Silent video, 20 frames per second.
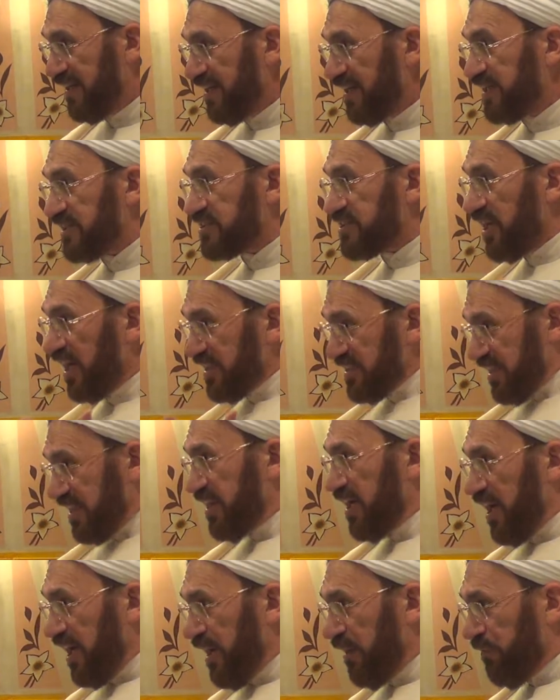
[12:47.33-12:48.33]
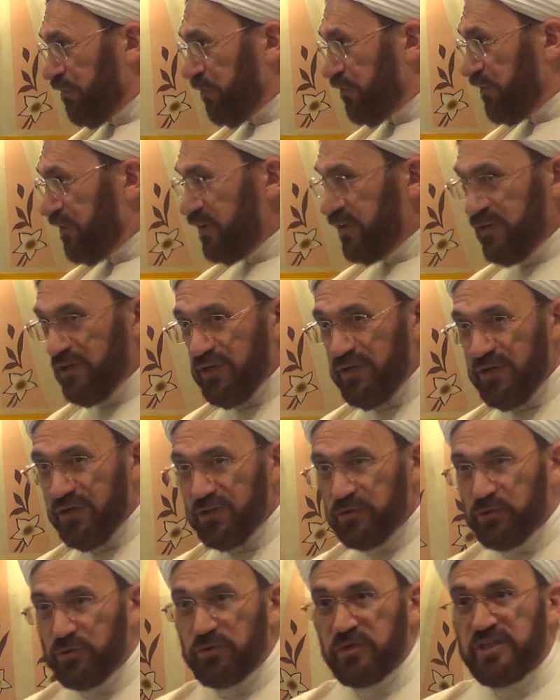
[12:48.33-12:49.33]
Is not enough to